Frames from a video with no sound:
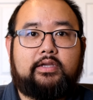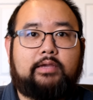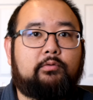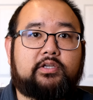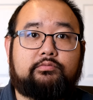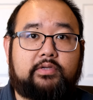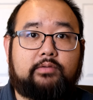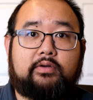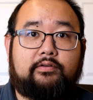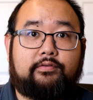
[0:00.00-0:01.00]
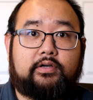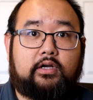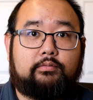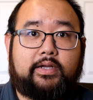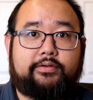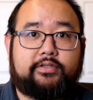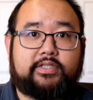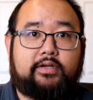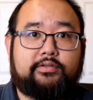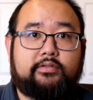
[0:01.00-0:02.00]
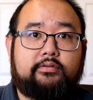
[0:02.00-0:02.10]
works really well for an all-rounder sound.